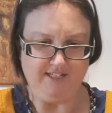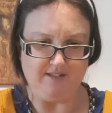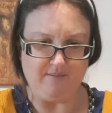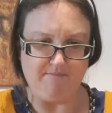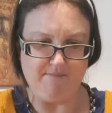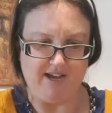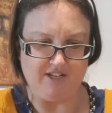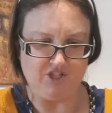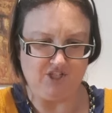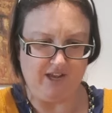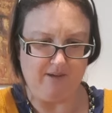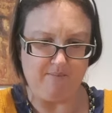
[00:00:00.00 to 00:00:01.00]
the
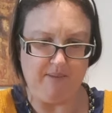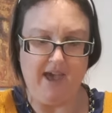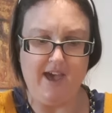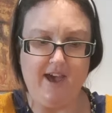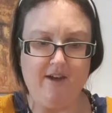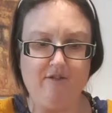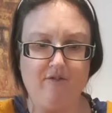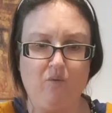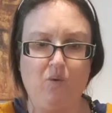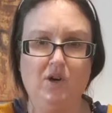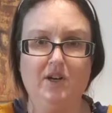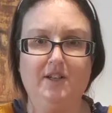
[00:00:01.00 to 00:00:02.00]
matching pair of
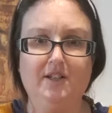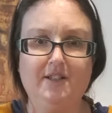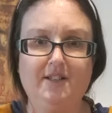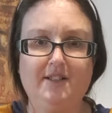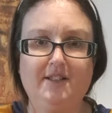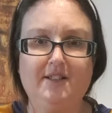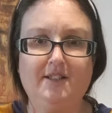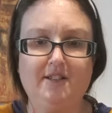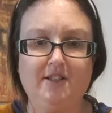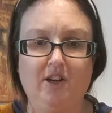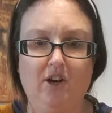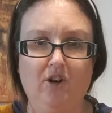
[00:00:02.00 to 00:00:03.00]
words.
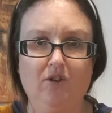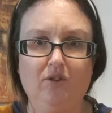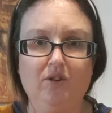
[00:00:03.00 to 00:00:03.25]
So